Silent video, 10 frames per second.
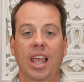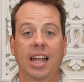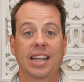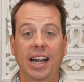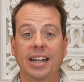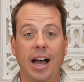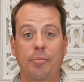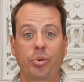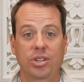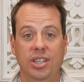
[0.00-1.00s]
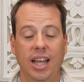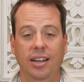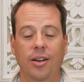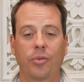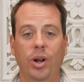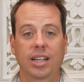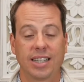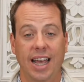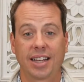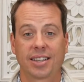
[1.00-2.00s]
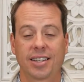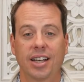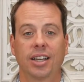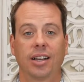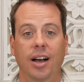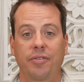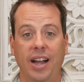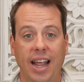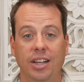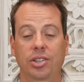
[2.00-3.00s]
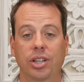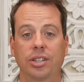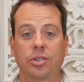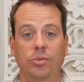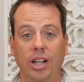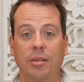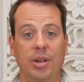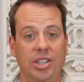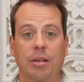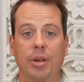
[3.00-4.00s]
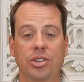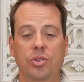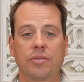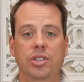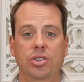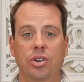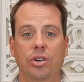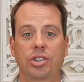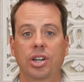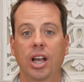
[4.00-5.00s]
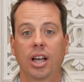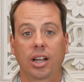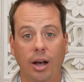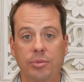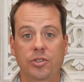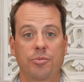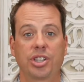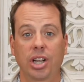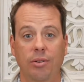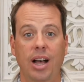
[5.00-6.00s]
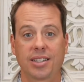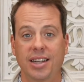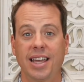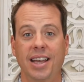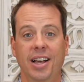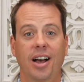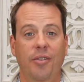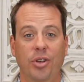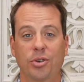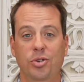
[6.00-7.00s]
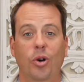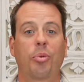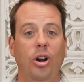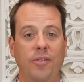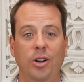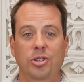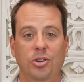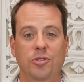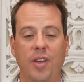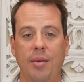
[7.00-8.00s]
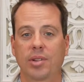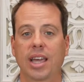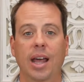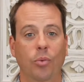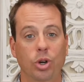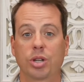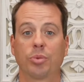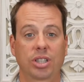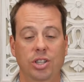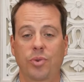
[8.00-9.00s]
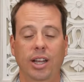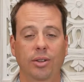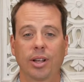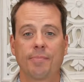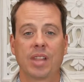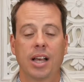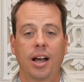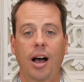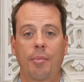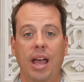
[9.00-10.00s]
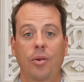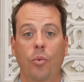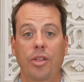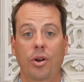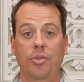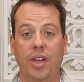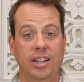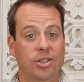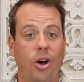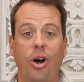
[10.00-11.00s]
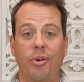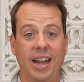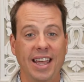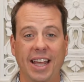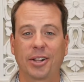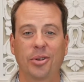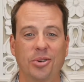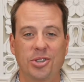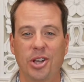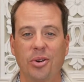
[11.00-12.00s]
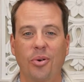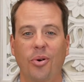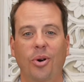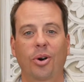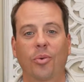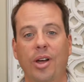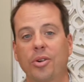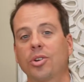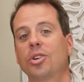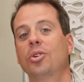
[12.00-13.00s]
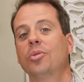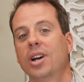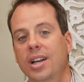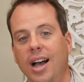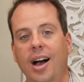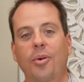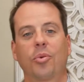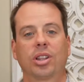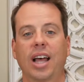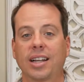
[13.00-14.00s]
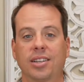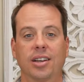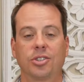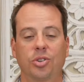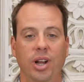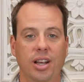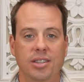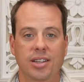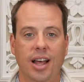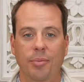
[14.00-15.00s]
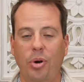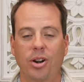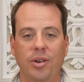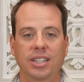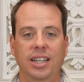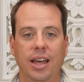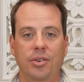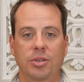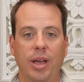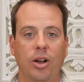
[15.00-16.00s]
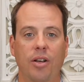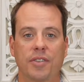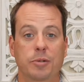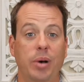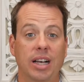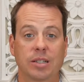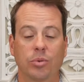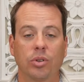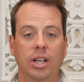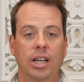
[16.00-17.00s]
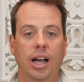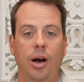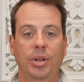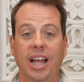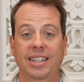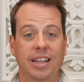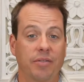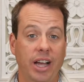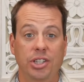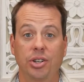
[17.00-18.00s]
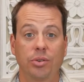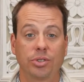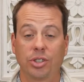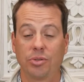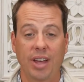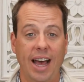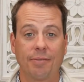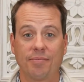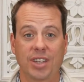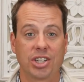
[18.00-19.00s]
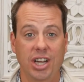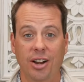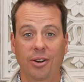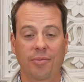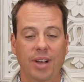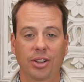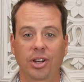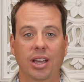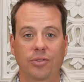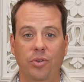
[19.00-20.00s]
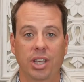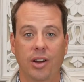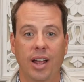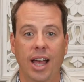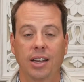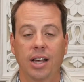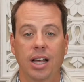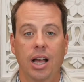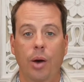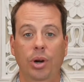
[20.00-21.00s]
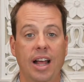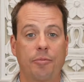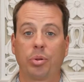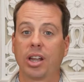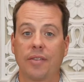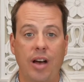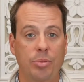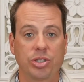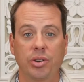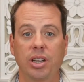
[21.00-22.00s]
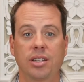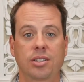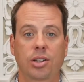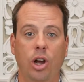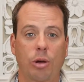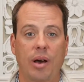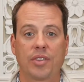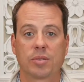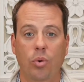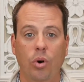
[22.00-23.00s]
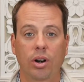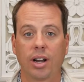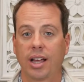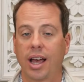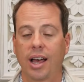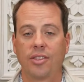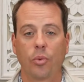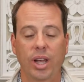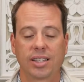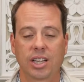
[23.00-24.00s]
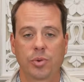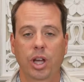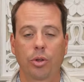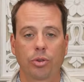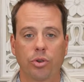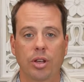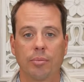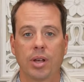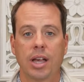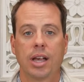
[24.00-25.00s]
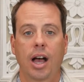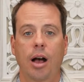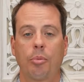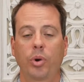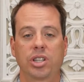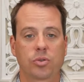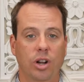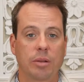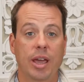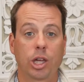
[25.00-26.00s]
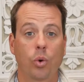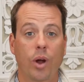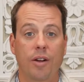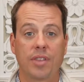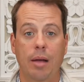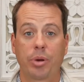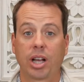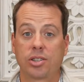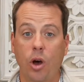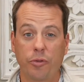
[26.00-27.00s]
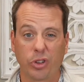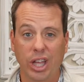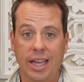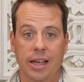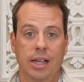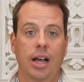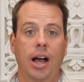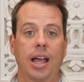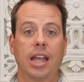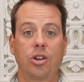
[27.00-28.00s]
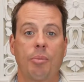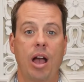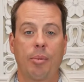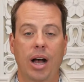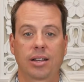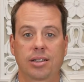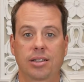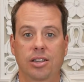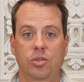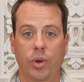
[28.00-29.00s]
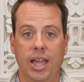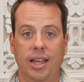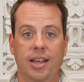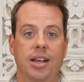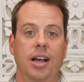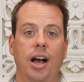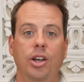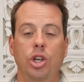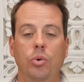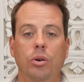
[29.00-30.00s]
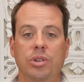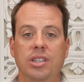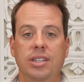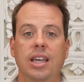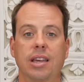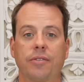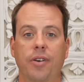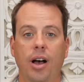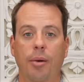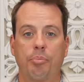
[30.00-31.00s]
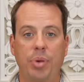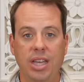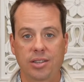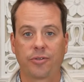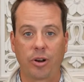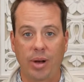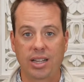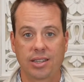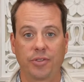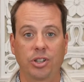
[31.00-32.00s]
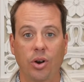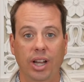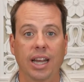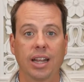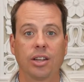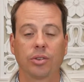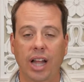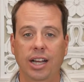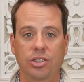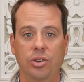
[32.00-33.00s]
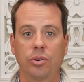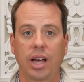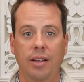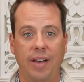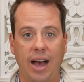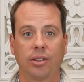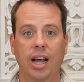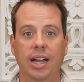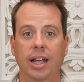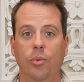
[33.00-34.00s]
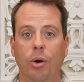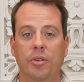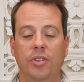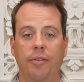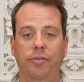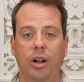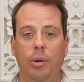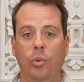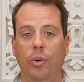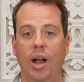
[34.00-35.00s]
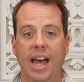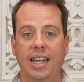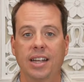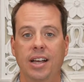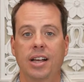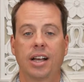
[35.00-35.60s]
99% of what it takes financially to run the mission and ministry of this church comes from the generosity of those who are part of our church family and worship with us regularly. And whether that's already includes you or whether you would like to join us partnering together to make all of this possible, we'd like to invite you to do that this year, looking for the year ahead. We're going to have plenty of opportunities to talk about this more in the weeks as we go through them. But we just wanted to make you aware of that because hopefully in your mailbox this week, You will receive a piece from us if you don't get it and you'd like to, kind of outlining where we've from and where we're headed.